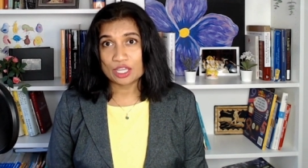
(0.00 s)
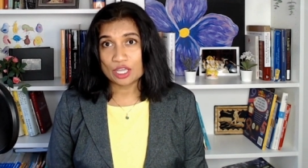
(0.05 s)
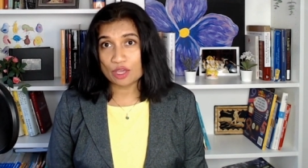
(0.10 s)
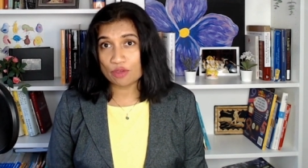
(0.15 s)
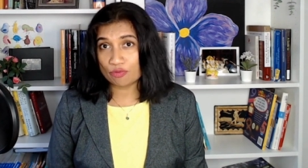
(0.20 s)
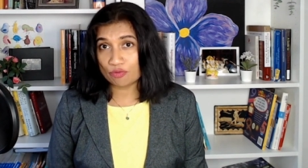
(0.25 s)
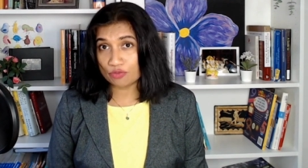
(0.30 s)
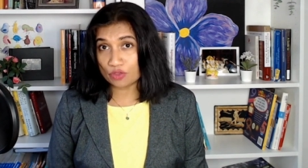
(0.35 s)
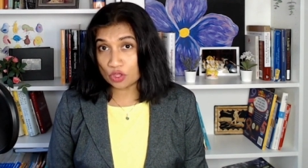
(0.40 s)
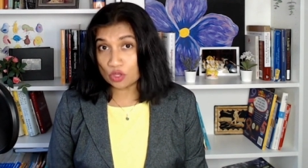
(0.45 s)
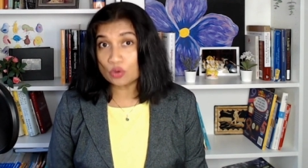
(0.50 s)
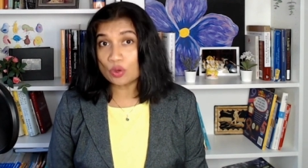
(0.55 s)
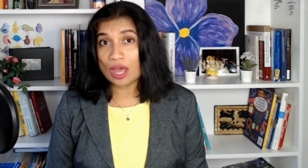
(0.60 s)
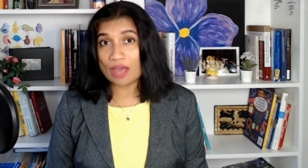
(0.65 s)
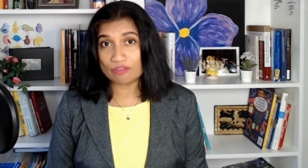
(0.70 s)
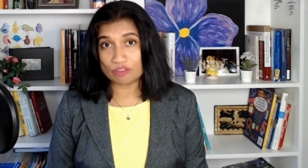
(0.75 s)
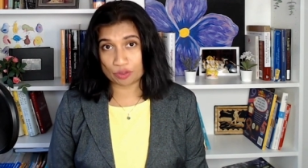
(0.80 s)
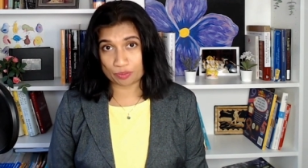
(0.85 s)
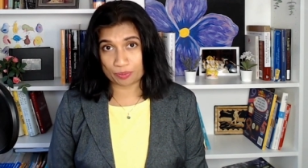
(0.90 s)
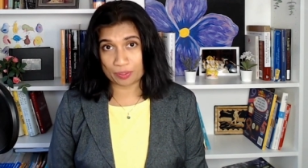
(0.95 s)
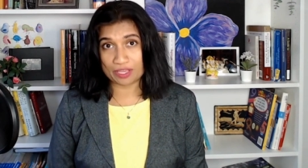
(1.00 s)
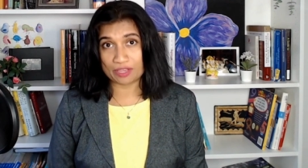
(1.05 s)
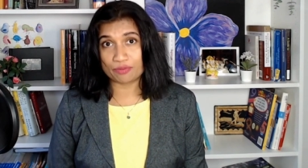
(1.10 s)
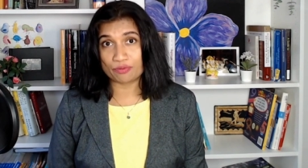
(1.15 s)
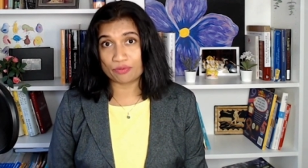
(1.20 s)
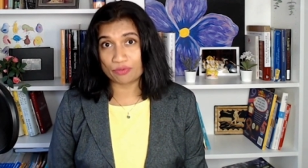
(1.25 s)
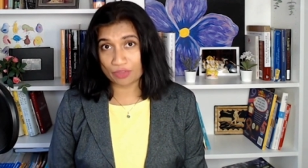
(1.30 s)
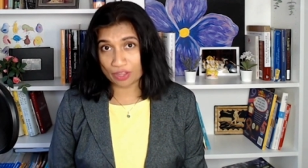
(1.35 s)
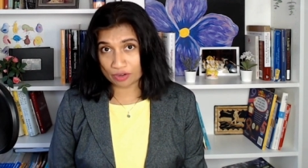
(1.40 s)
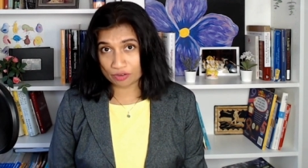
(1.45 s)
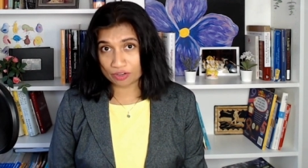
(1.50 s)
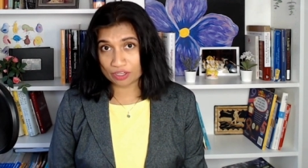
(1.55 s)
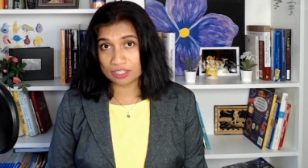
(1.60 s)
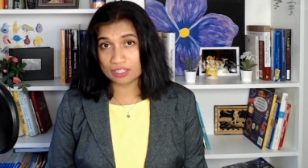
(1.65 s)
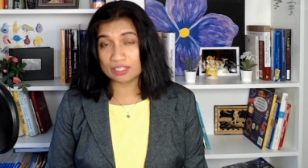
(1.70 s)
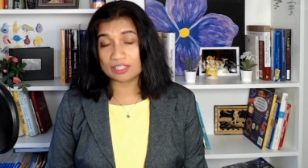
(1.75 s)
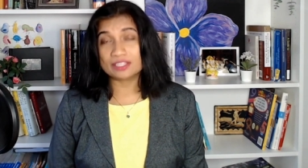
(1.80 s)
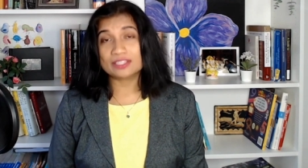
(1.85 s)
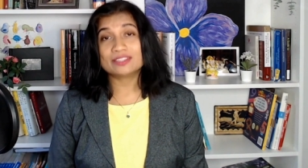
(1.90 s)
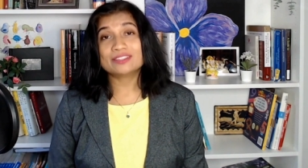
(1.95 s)
If you have to pay
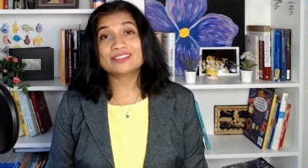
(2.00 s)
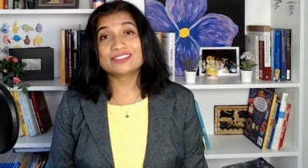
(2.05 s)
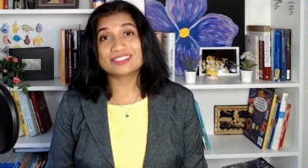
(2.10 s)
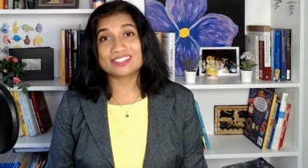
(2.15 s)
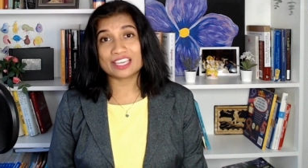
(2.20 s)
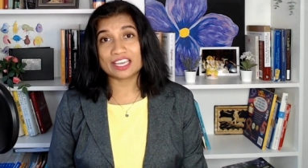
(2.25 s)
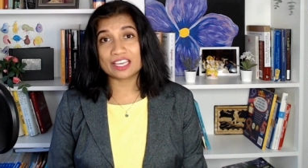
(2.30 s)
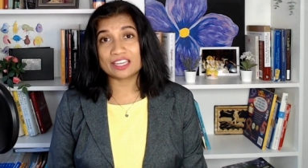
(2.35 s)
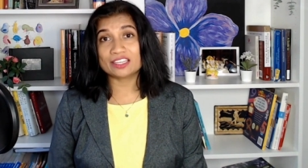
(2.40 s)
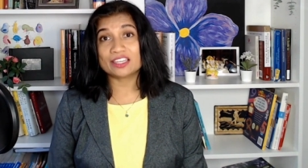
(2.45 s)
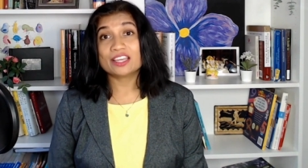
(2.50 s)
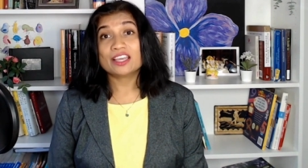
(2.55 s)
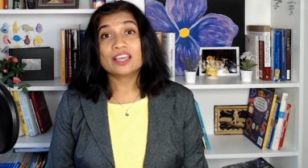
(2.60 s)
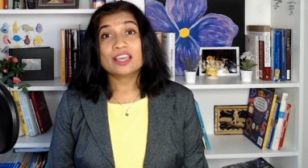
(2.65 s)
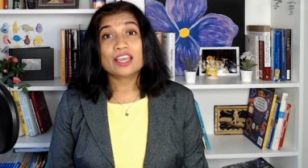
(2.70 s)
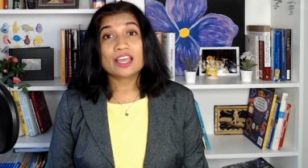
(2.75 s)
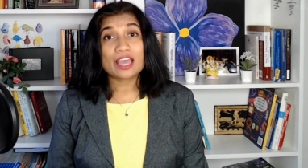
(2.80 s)
federal, state,